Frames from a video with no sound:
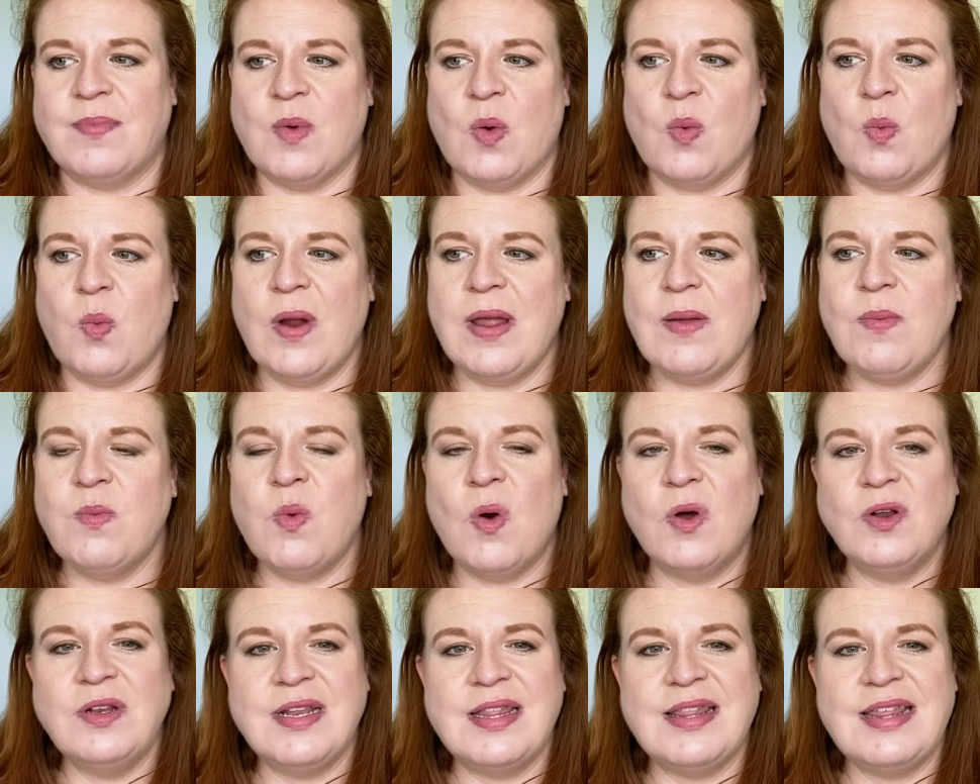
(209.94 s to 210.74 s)
We
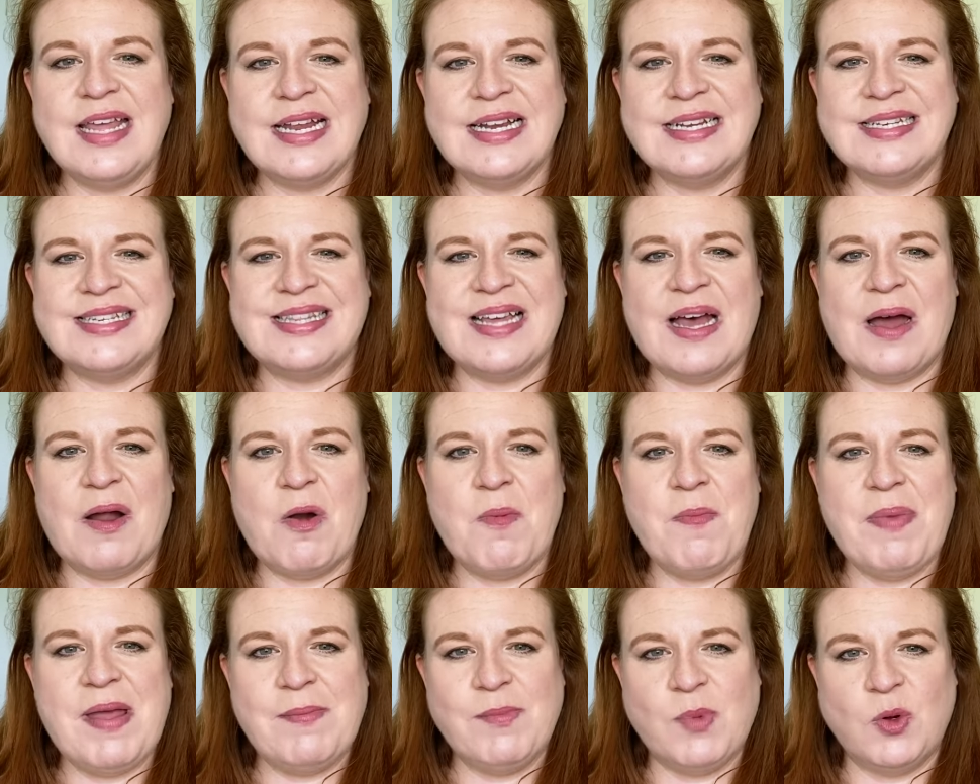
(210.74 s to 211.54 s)
want things that are a
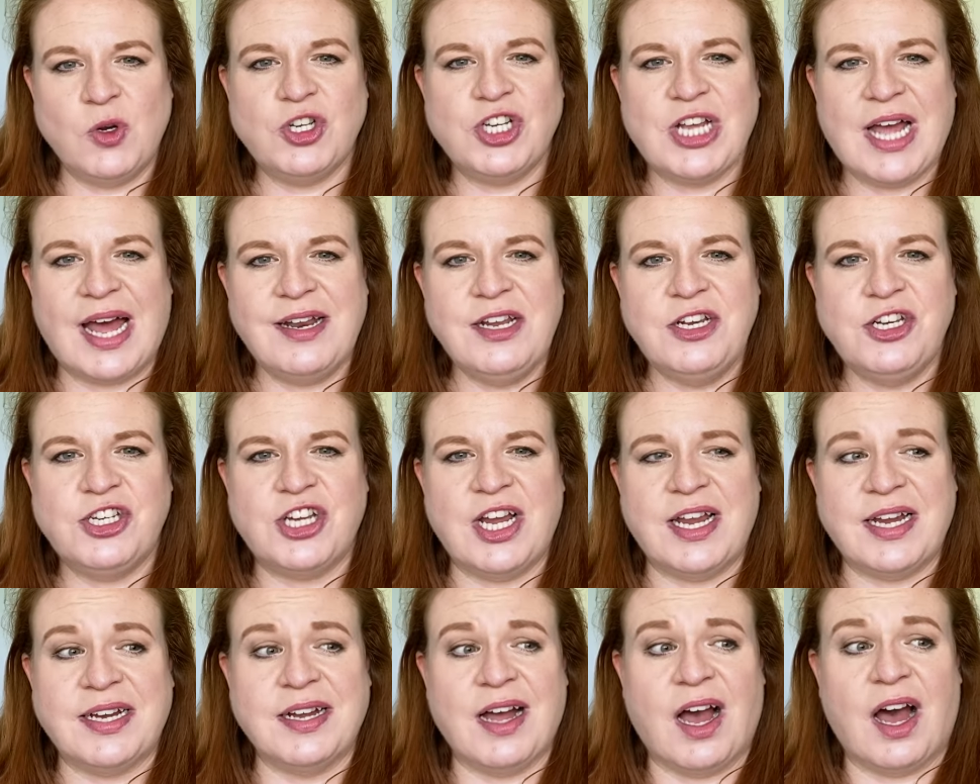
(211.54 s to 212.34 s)
bit more
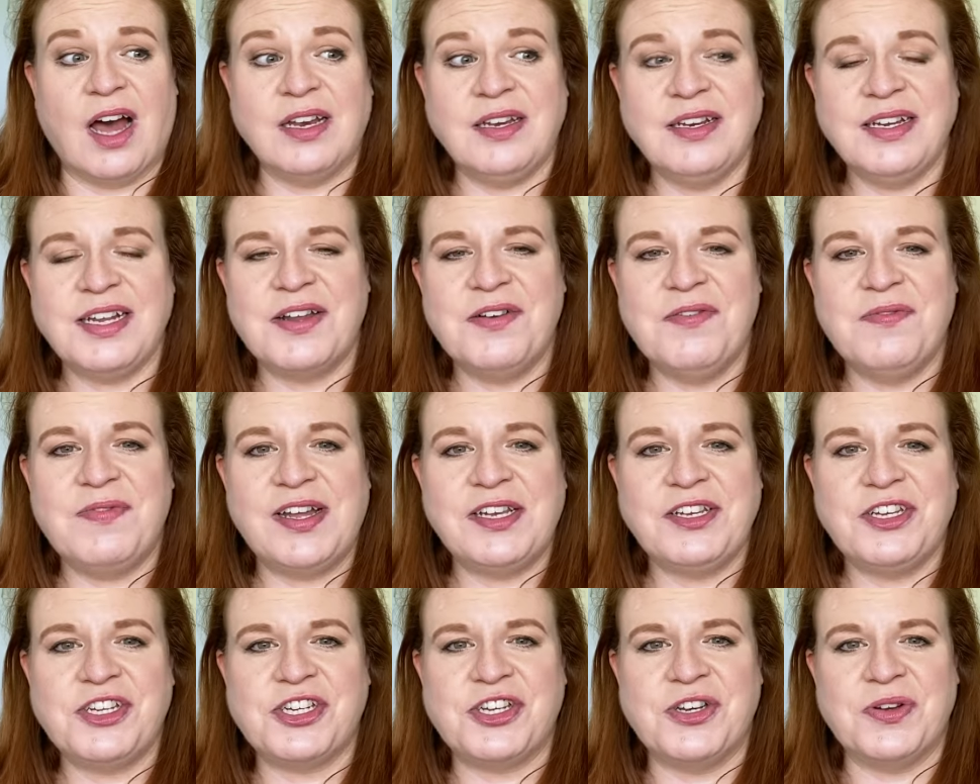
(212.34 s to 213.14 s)
challenging,
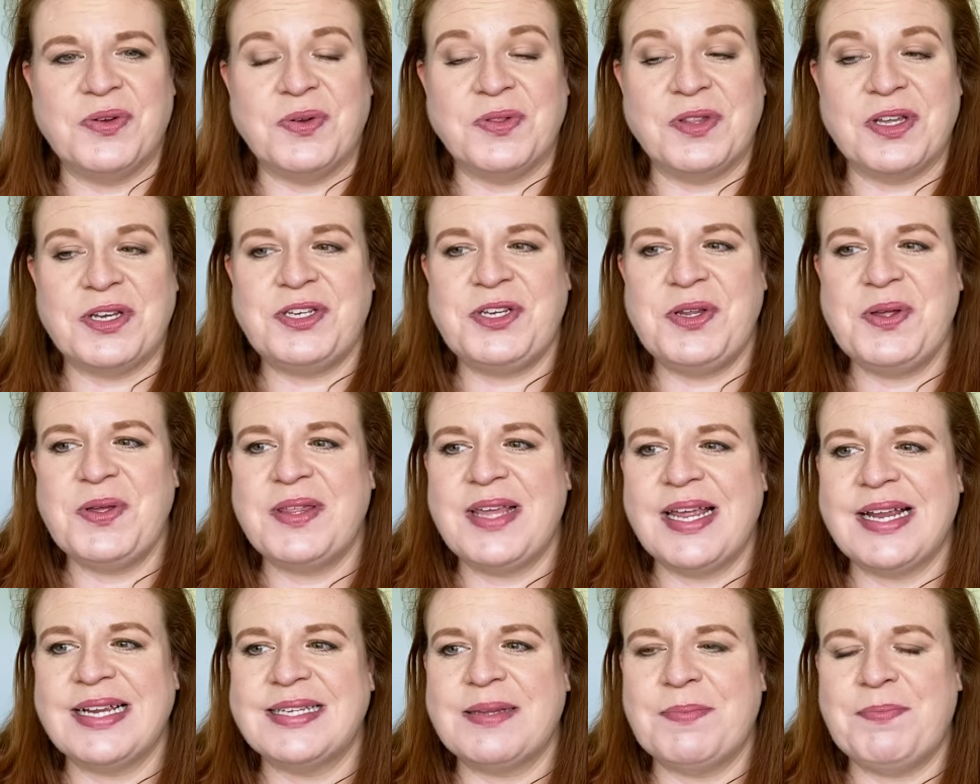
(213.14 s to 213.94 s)
unconventional, that do
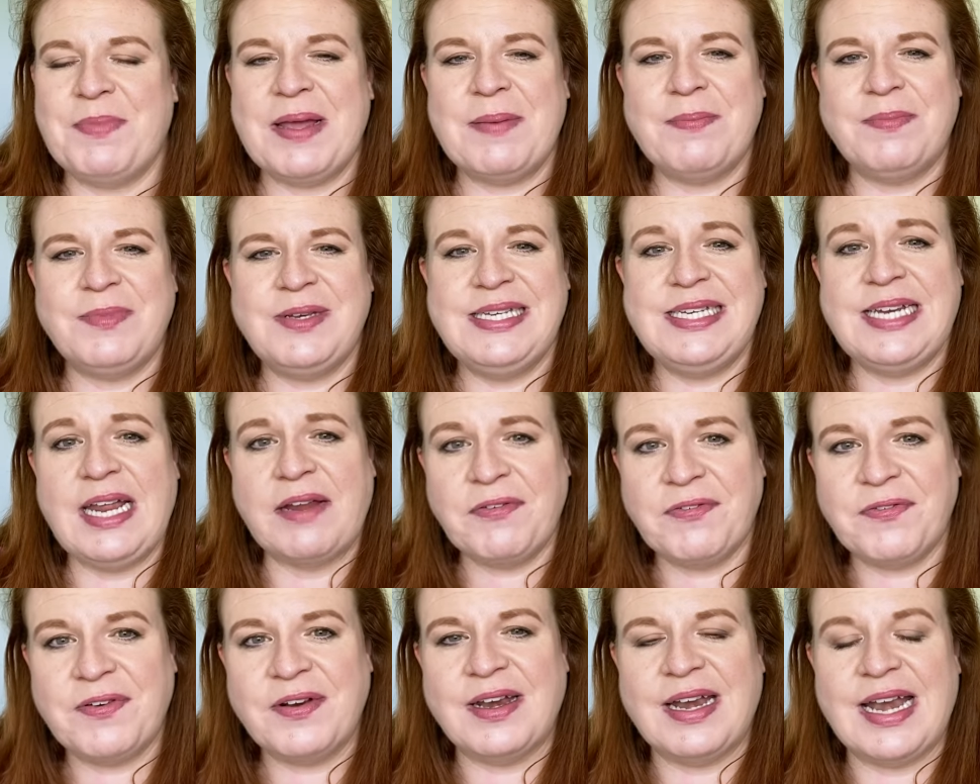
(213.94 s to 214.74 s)
things a bit
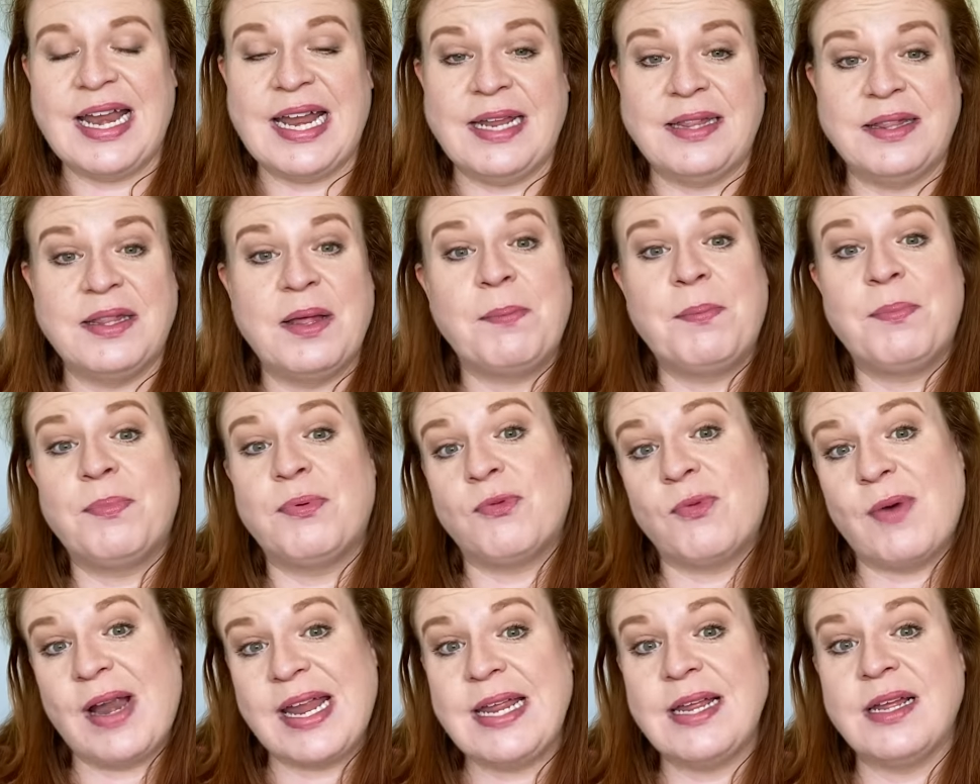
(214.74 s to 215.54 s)
differently, that
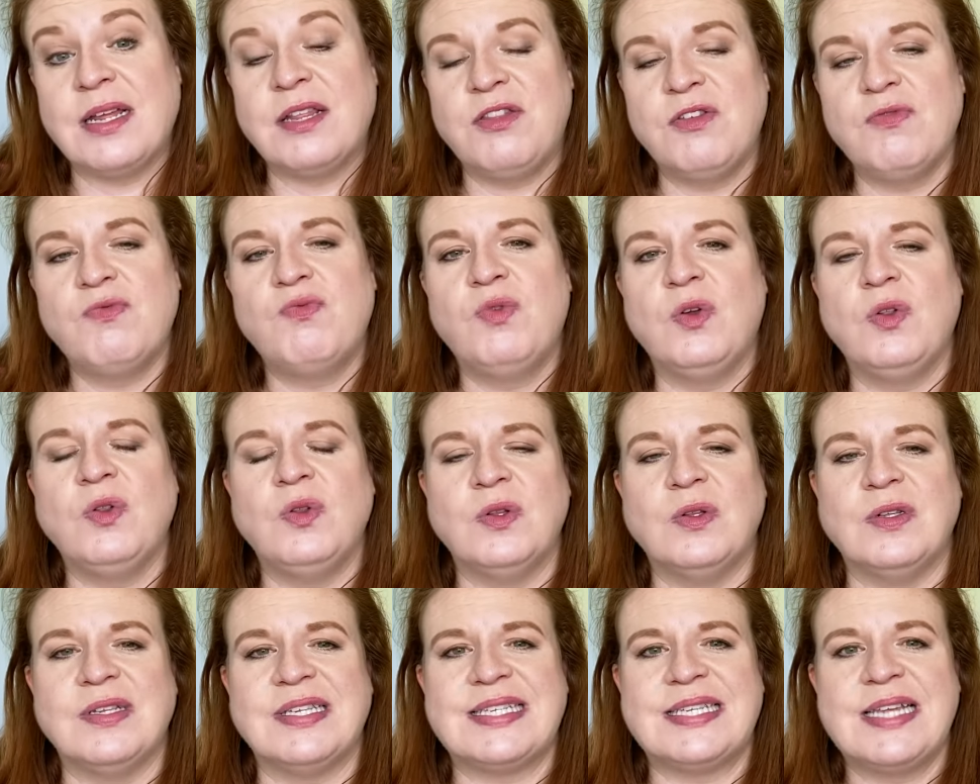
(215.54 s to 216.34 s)
break the
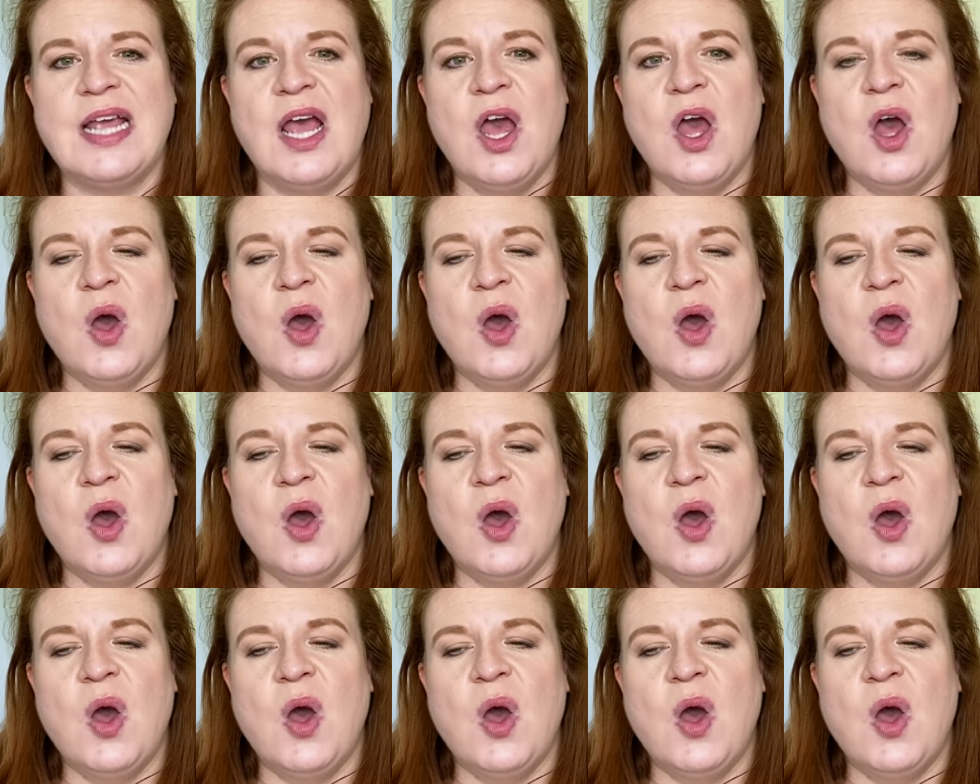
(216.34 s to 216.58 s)
rules.